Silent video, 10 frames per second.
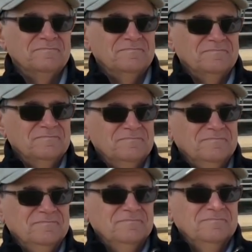
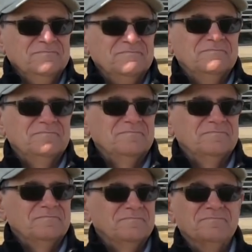
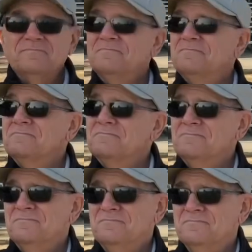
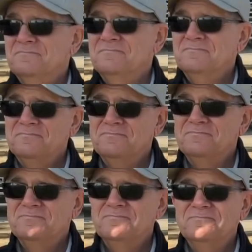
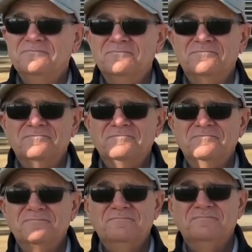
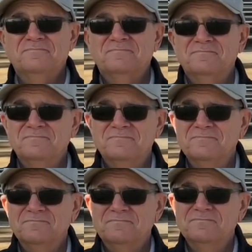
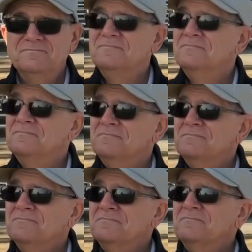
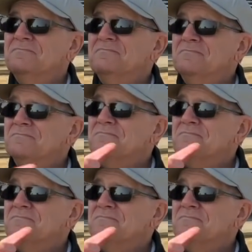(not speaking)